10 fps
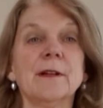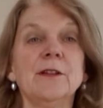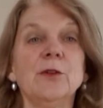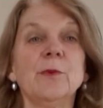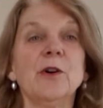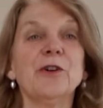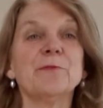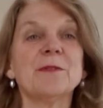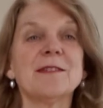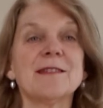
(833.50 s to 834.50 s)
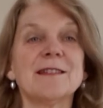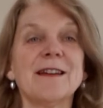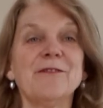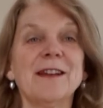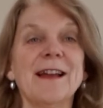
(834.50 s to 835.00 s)
And you're welcome to
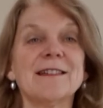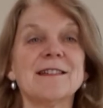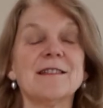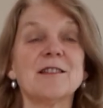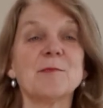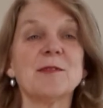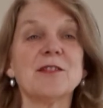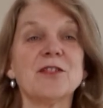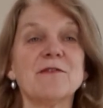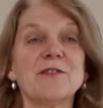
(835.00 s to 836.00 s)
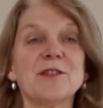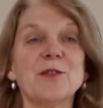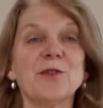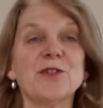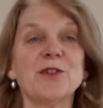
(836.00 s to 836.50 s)
stay relaxed in this position for as
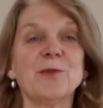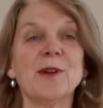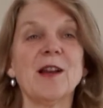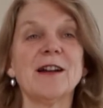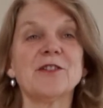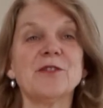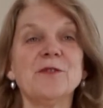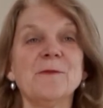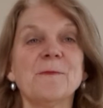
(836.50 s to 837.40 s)
long as you would like to.